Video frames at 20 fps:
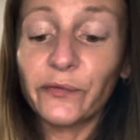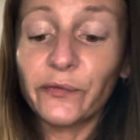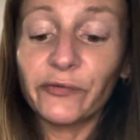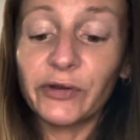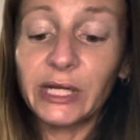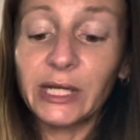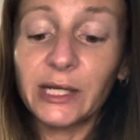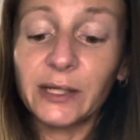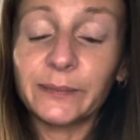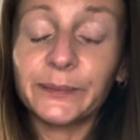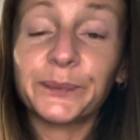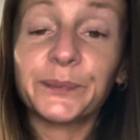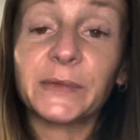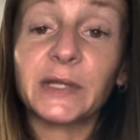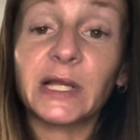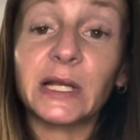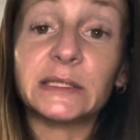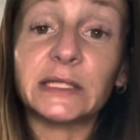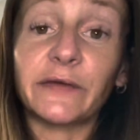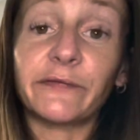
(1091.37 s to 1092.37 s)
-on -one reading?
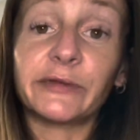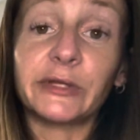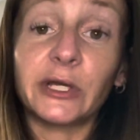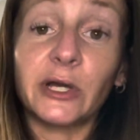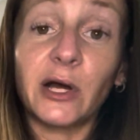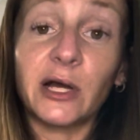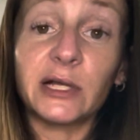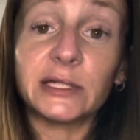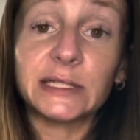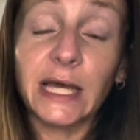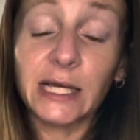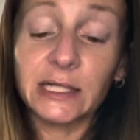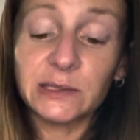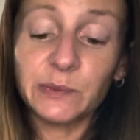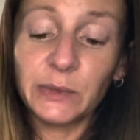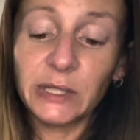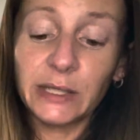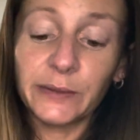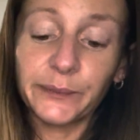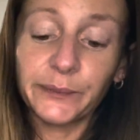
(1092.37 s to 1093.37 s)
Definitely contact
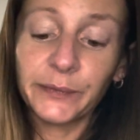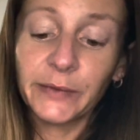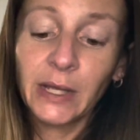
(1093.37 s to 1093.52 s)
me.